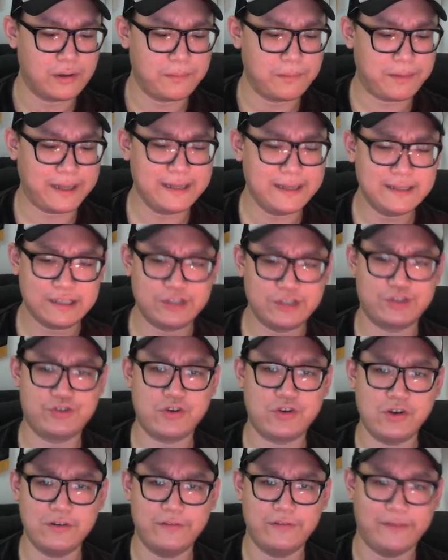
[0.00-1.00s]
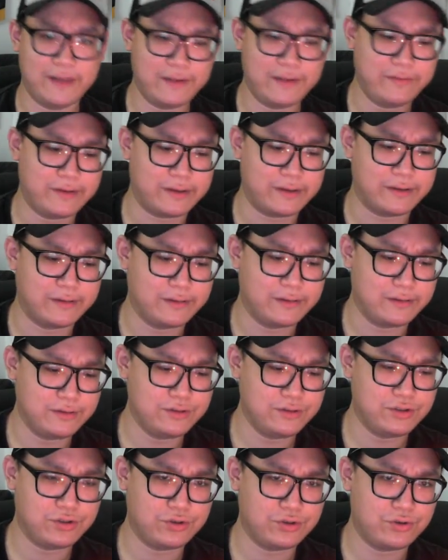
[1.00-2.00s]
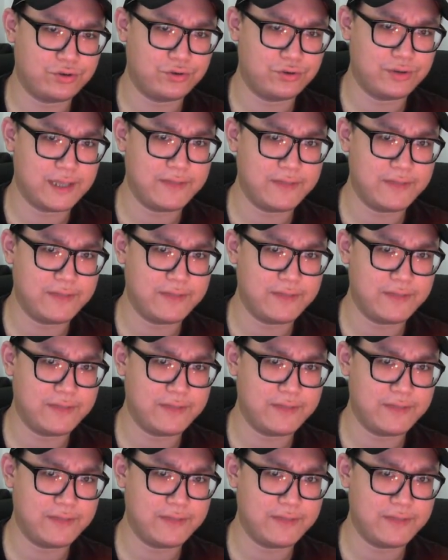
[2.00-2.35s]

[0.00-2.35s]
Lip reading: But it's a strong flavor, so